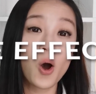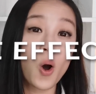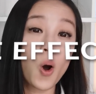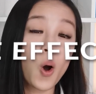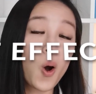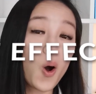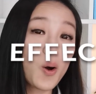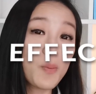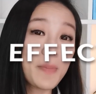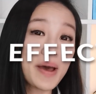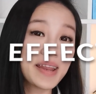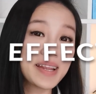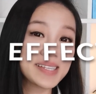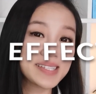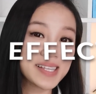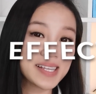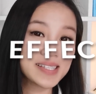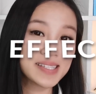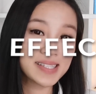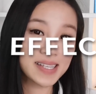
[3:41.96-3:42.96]
All
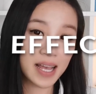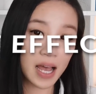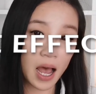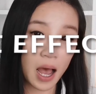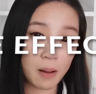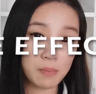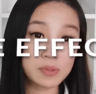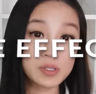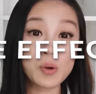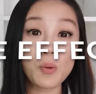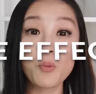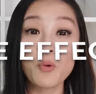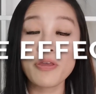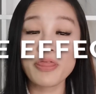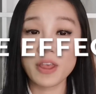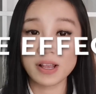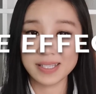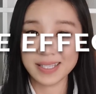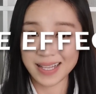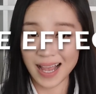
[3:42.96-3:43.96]
medicines comes
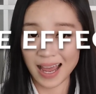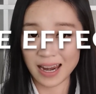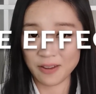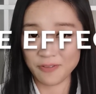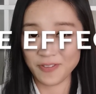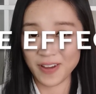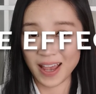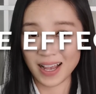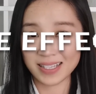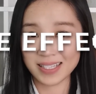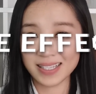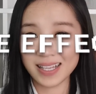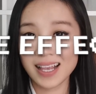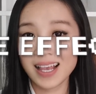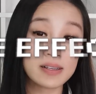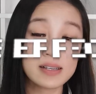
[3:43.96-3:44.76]
with side effects.